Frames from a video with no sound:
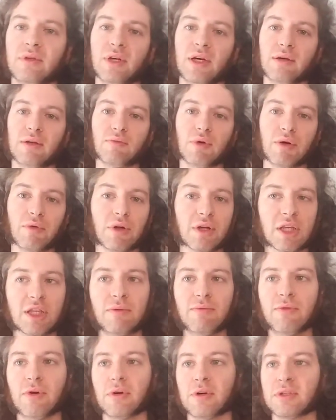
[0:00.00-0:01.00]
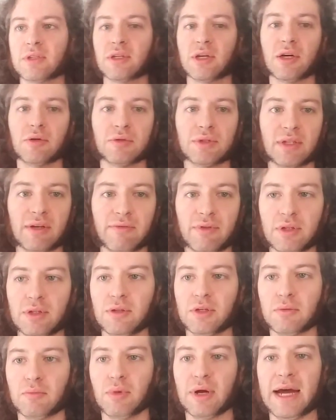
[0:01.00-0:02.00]
I, I want to keep focusing on stuff that you
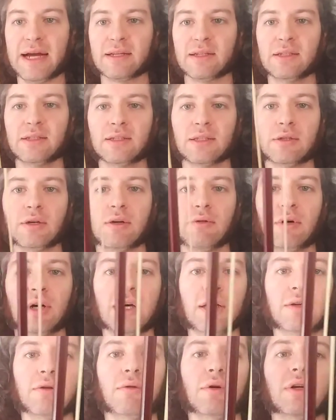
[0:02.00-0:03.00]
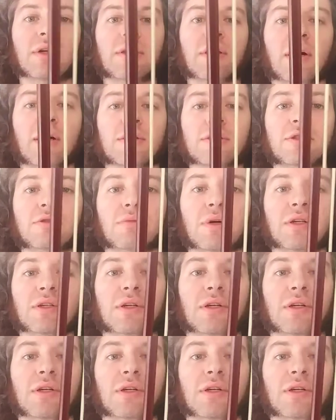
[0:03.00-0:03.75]
can practice, so I, I don't want to talk too much.